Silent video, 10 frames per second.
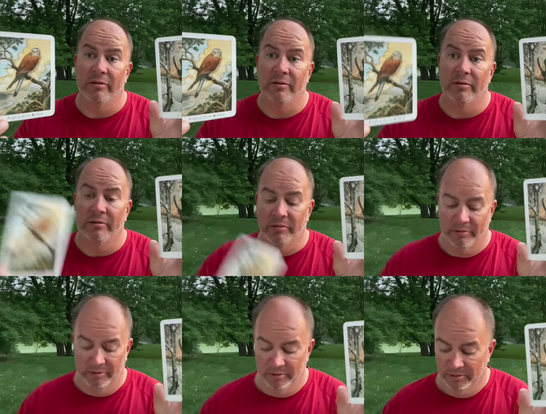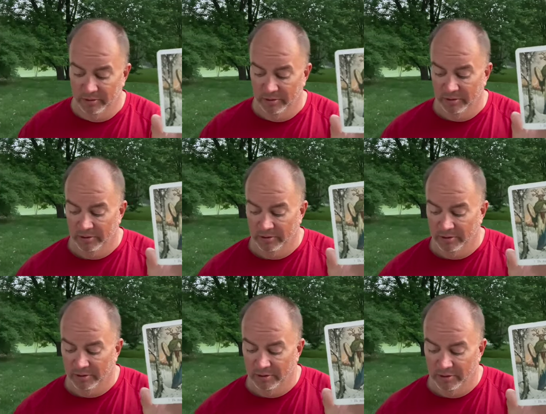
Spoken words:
No one is speaking in this clip.